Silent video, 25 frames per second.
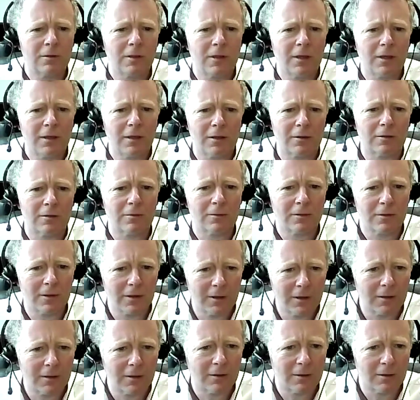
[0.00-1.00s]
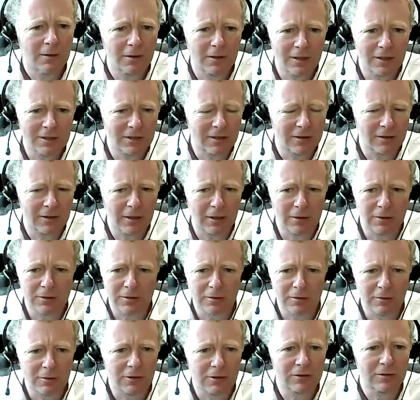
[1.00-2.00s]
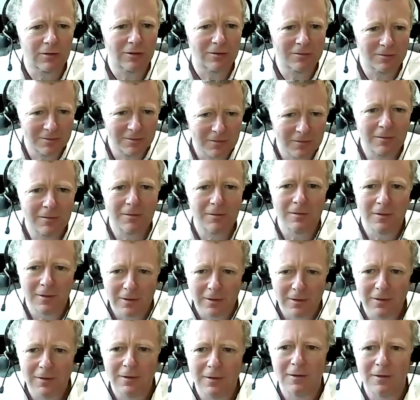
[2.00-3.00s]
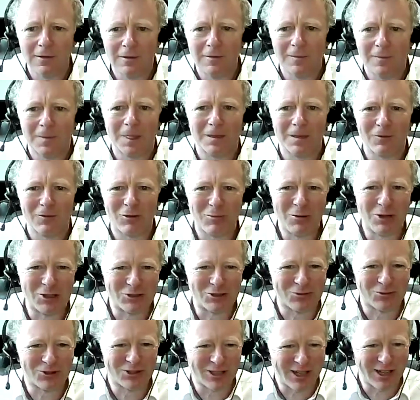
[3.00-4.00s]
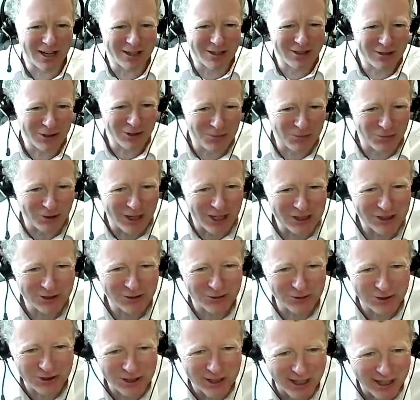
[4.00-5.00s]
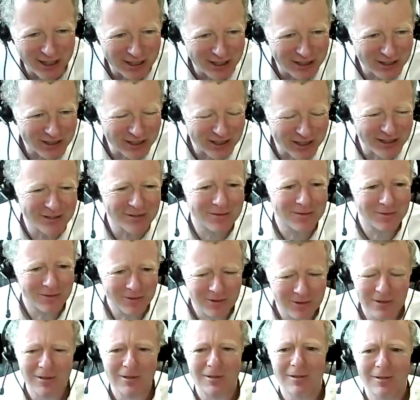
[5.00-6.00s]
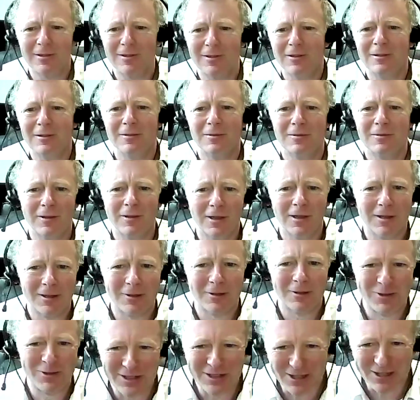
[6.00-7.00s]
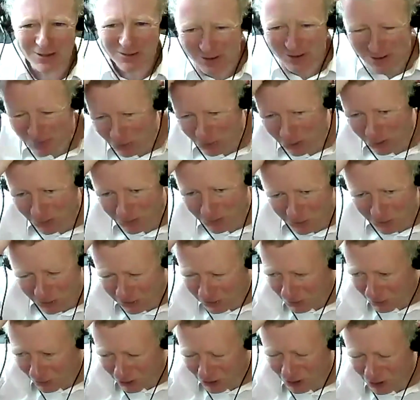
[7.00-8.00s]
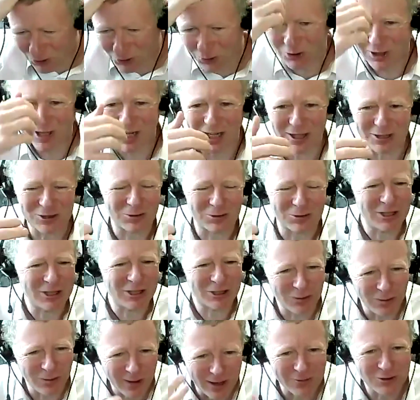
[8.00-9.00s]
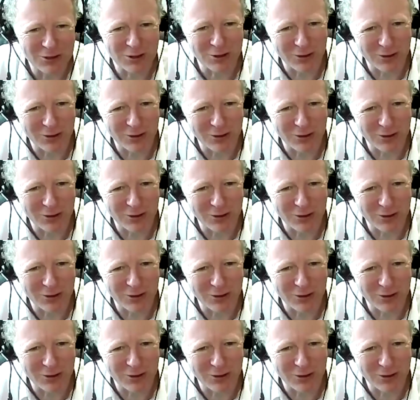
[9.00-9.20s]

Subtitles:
I guess that goes across the commercial side and the operational side. It's we need more shortcuts or easier way of